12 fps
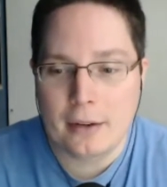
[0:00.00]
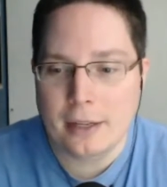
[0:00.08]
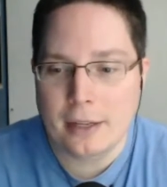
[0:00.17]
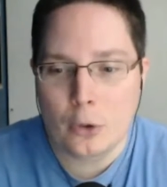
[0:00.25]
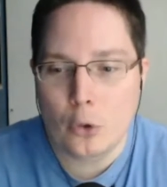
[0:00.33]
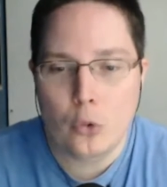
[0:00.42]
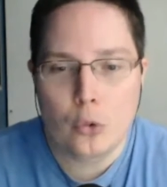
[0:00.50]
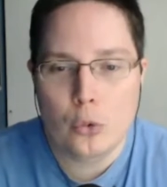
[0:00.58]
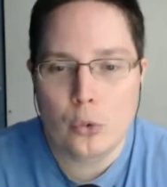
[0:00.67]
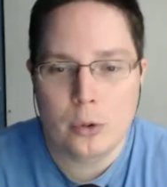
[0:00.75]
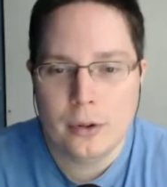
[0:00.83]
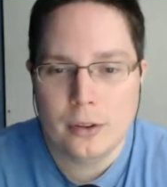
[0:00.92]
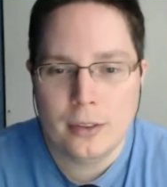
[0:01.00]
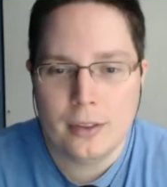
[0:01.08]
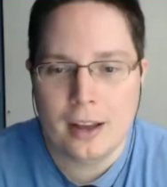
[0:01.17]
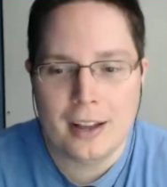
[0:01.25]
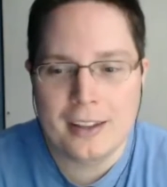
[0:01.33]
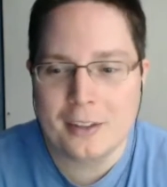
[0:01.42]
Like, who
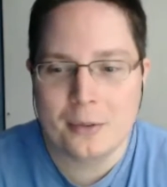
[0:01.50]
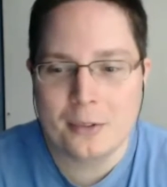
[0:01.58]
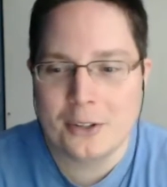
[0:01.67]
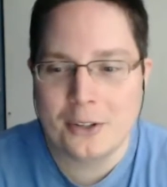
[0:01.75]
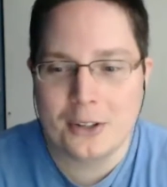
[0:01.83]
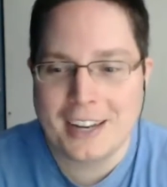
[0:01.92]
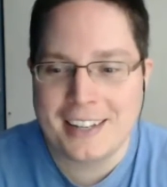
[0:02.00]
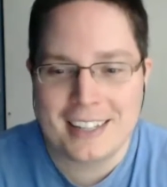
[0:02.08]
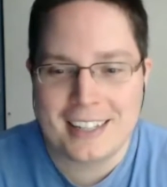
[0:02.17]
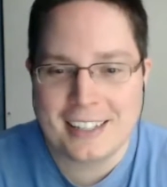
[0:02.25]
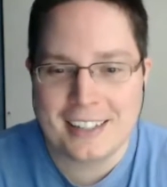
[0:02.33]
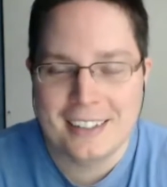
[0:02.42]
thought this was a good idea?